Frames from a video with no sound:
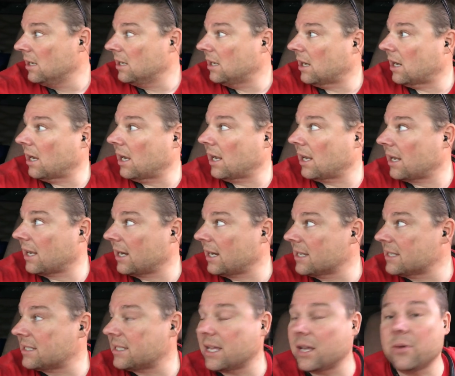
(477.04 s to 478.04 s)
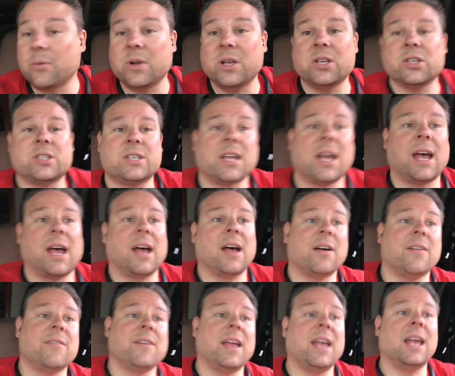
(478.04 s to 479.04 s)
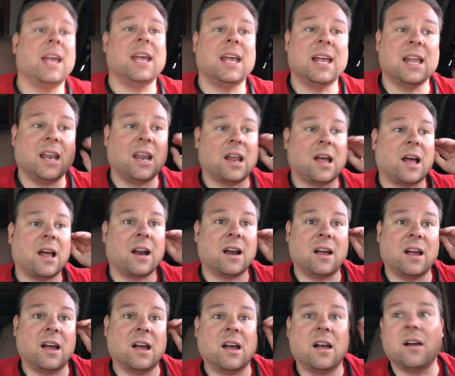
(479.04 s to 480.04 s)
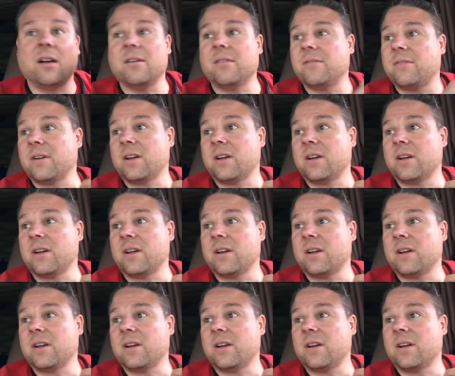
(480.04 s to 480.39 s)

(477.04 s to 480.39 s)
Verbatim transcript: Uh, like I said, we used to have a lot of